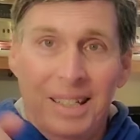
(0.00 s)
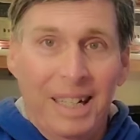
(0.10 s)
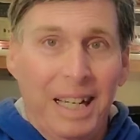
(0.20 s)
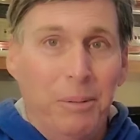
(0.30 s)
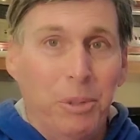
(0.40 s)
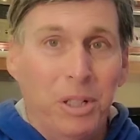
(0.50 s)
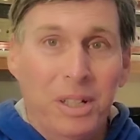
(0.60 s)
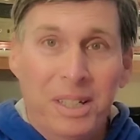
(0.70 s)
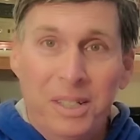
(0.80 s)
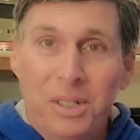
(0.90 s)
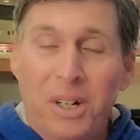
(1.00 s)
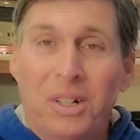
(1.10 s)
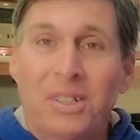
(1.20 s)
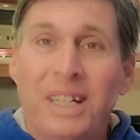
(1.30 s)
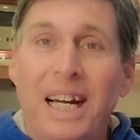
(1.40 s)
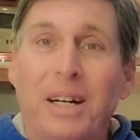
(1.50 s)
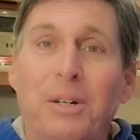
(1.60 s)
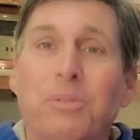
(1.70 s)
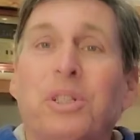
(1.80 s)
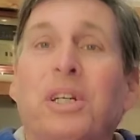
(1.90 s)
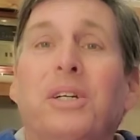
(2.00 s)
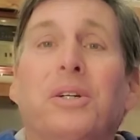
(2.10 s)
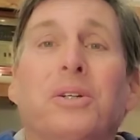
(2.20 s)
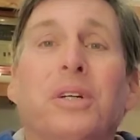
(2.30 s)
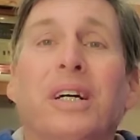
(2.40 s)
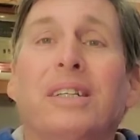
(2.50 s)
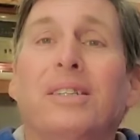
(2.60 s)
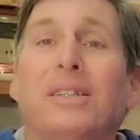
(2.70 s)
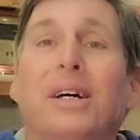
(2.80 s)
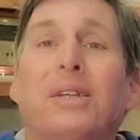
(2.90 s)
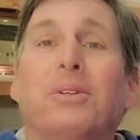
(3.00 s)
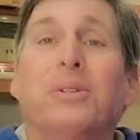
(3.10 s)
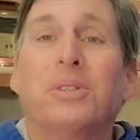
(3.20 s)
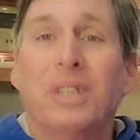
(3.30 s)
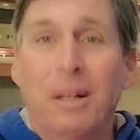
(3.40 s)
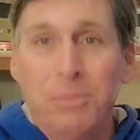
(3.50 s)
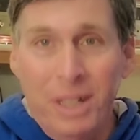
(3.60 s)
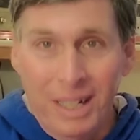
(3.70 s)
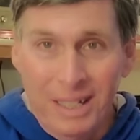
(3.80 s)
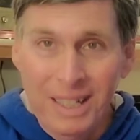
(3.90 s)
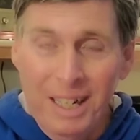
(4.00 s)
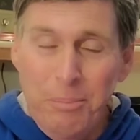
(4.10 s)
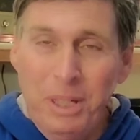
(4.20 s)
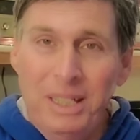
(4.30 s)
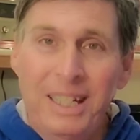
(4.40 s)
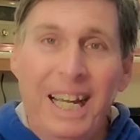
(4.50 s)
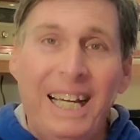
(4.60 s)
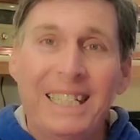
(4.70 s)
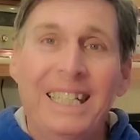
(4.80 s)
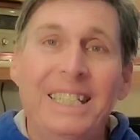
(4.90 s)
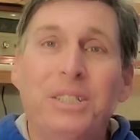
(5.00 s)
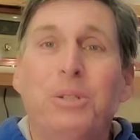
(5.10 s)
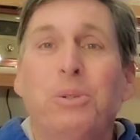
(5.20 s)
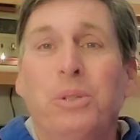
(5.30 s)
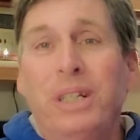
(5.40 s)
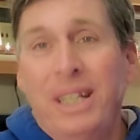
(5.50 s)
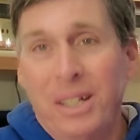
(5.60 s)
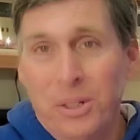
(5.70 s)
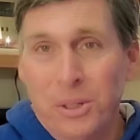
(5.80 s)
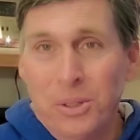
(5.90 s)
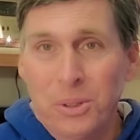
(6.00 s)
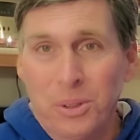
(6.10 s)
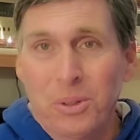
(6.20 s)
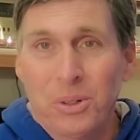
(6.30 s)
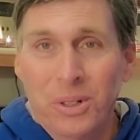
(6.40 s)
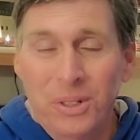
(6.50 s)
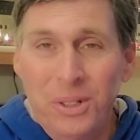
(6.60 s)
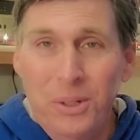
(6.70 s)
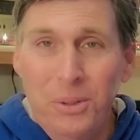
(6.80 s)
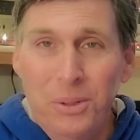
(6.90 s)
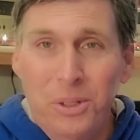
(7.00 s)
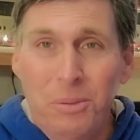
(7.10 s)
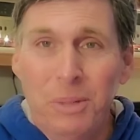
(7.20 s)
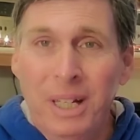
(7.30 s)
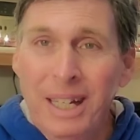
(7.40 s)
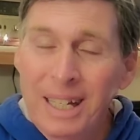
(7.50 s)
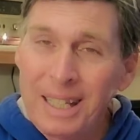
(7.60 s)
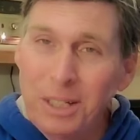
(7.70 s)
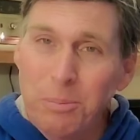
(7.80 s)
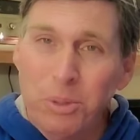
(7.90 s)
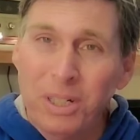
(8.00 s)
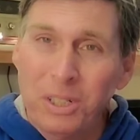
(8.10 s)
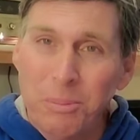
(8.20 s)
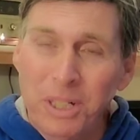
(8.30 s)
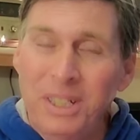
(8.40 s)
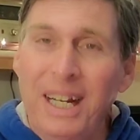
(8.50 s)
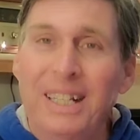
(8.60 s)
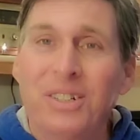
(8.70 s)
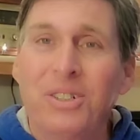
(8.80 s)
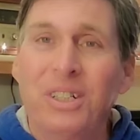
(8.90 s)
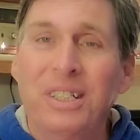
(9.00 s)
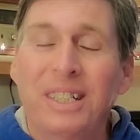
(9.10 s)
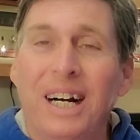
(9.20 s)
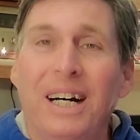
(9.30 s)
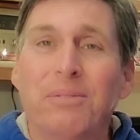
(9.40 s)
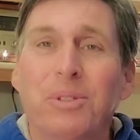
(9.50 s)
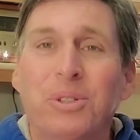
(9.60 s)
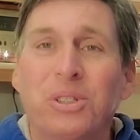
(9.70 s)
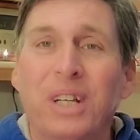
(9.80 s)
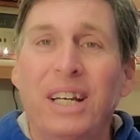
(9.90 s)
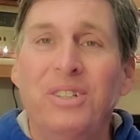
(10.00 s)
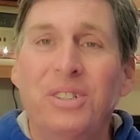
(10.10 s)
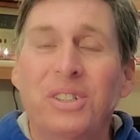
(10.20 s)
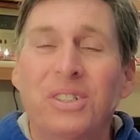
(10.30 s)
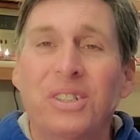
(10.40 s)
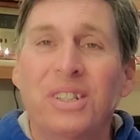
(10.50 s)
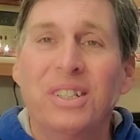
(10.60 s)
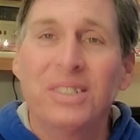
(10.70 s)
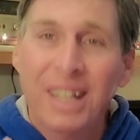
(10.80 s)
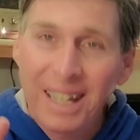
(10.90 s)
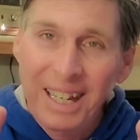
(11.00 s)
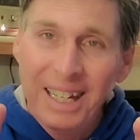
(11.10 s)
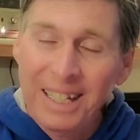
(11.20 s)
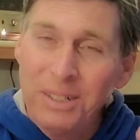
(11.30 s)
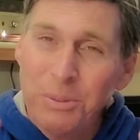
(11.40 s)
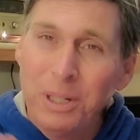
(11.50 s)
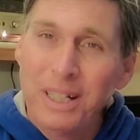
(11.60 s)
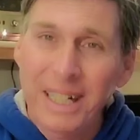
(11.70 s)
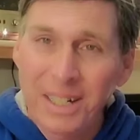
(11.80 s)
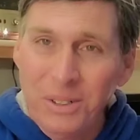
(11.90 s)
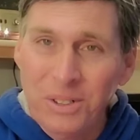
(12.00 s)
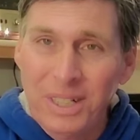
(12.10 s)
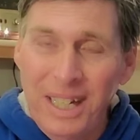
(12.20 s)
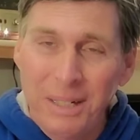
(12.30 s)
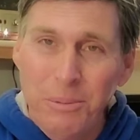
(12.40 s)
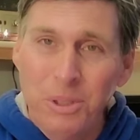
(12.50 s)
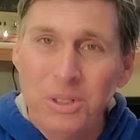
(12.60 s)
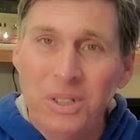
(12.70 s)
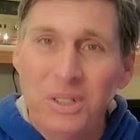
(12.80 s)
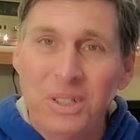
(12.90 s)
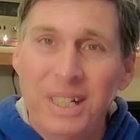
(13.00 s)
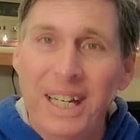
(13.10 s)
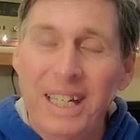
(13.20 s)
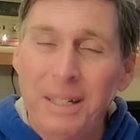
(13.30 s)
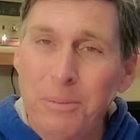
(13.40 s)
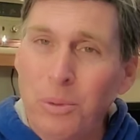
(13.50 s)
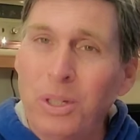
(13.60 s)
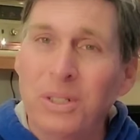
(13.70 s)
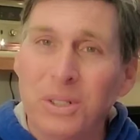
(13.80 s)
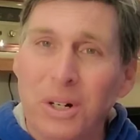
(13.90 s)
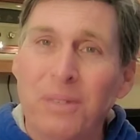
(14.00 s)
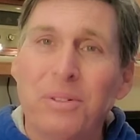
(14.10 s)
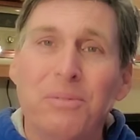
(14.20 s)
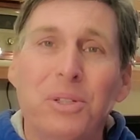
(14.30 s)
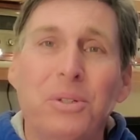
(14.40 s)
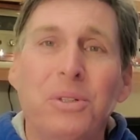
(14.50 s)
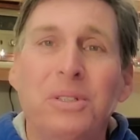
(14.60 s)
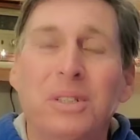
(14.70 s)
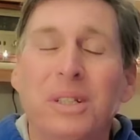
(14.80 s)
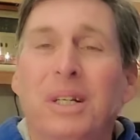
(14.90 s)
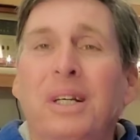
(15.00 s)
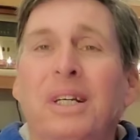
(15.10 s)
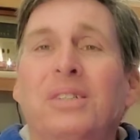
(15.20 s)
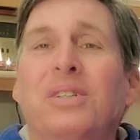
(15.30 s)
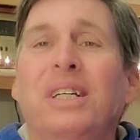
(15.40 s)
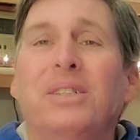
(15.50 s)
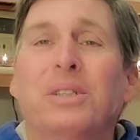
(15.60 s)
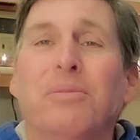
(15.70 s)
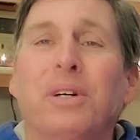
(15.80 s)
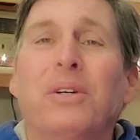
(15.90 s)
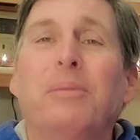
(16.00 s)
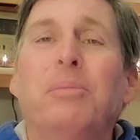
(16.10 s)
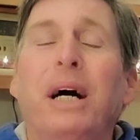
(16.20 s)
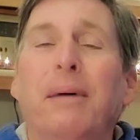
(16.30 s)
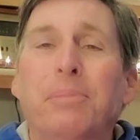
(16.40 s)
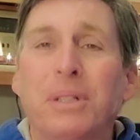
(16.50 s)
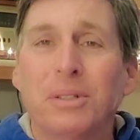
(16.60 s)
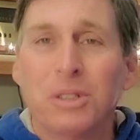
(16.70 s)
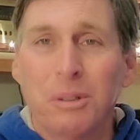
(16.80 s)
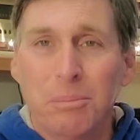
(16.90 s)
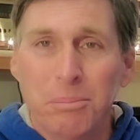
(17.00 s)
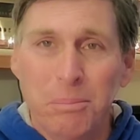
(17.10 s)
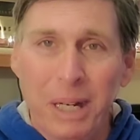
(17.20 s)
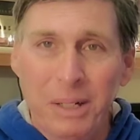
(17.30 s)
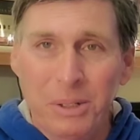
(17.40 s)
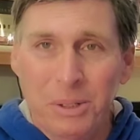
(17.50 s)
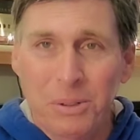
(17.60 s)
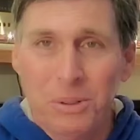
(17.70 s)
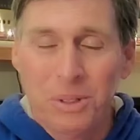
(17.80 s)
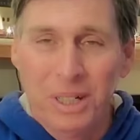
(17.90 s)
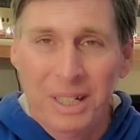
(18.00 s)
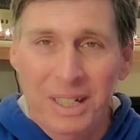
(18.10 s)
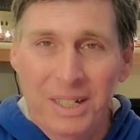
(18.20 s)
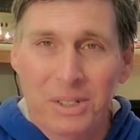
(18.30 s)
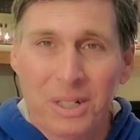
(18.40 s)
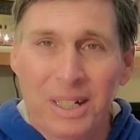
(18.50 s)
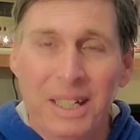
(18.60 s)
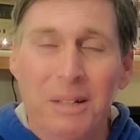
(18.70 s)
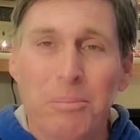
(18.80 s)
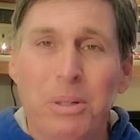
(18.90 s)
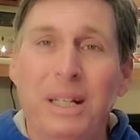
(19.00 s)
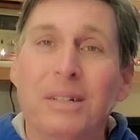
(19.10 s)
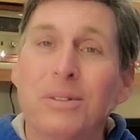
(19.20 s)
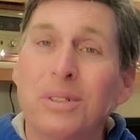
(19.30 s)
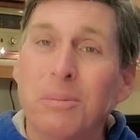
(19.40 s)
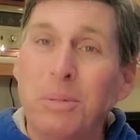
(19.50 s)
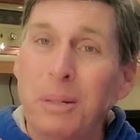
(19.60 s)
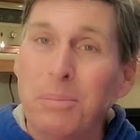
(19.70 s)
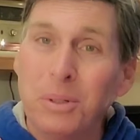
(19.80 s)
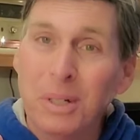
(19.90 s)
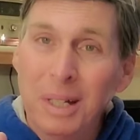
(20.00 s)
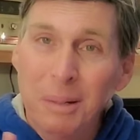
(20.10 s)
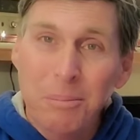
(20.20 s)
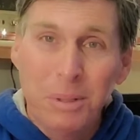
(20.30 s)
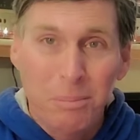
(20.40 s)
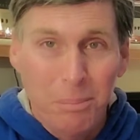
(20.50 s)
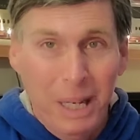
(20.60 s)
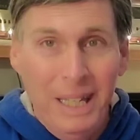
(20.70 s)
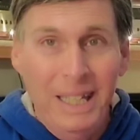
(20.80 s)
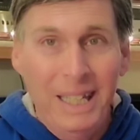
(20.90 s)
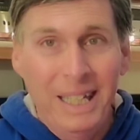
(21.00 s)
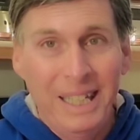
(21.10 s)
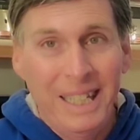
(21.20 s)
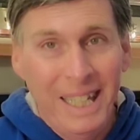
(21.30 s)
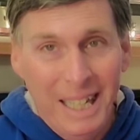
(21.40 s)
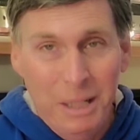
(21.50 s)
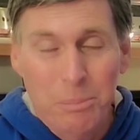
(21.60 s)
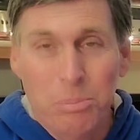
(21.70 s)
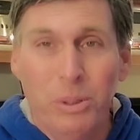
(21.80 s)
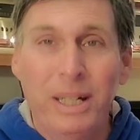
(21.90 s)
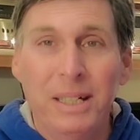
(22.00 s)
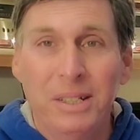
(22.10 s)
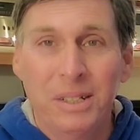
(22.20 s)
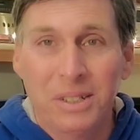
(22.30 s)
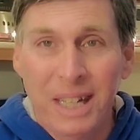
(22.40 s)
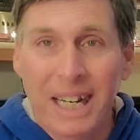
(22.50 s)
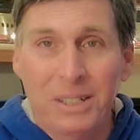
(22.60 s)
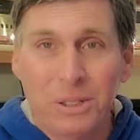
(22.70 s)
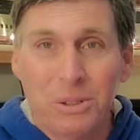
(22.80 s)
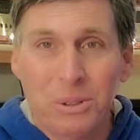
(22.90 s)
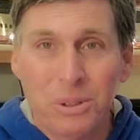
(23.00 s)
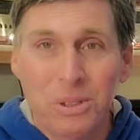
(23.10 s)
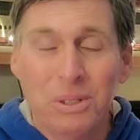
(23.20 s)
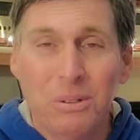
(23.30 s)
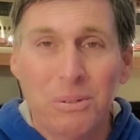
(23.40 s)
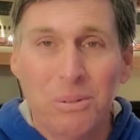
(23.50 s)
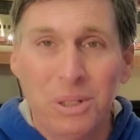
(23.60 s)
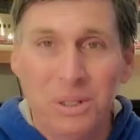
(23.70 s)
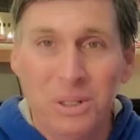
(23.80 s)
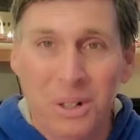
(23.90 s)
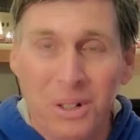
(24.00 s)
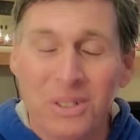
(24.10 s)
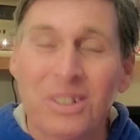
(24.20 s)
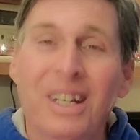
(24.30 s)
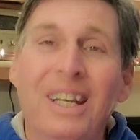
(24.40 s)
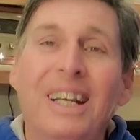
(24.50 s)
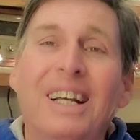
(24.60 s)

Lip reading: Today we're going to talk tariffs here, another subject that I've been tagged into here on YouTube. Let's bring some intelligent conversation to this and let's really understand what's at stake and what is often viewed as seen as a very populist measure that initially appeals to people but may in the end bring disastrous results.